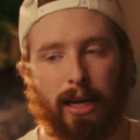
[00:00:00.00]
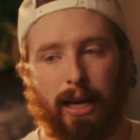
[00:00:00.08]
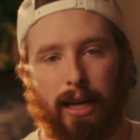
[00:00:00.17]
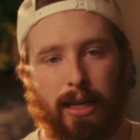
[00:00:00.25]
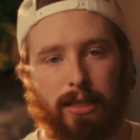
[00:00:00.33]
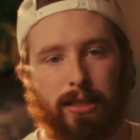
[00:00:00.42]

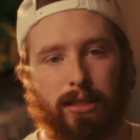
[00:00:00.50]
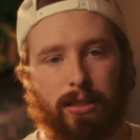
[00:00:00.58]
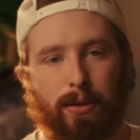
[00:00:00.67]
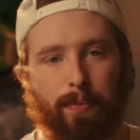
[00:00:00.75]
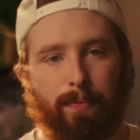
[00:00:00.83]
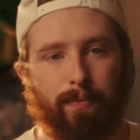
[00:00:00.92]

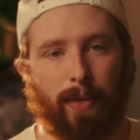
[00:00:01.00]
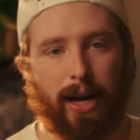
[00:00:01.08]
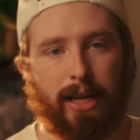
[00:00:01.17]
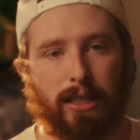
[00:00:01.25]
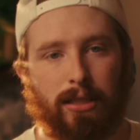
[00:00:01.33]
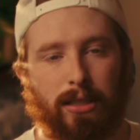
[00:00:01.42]
it
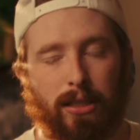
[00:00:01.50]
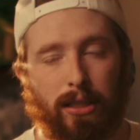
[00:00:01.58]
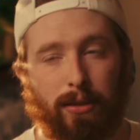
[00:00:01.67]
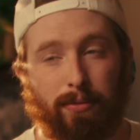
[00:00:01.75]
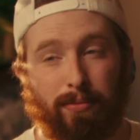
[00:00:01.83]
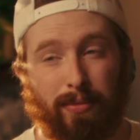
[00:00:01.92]
might
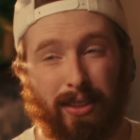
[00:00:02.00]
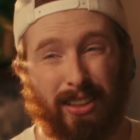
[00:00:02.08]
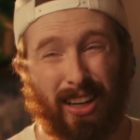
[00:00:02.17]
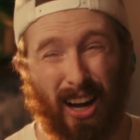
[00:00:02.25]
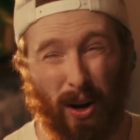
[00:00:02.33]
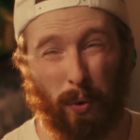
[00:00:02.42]

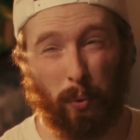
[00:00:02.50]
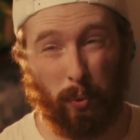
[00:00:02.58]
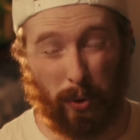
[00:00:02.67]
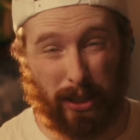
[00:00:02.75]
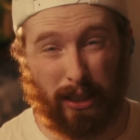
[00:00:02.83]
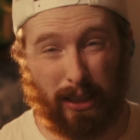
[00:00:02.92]
not
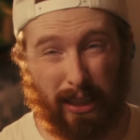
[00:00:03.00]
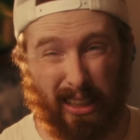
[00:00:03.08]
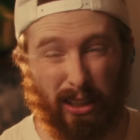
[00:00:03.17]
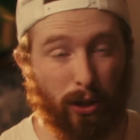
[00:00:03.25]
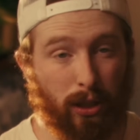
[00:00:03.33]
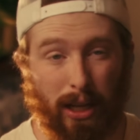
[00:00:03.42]
really
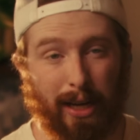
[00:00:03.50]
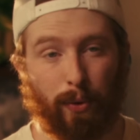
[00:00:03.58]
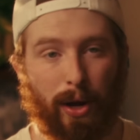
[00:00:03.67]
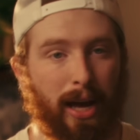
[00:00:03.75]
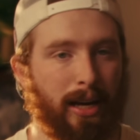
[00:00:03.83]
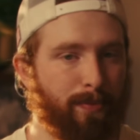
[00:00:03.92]
look like Red,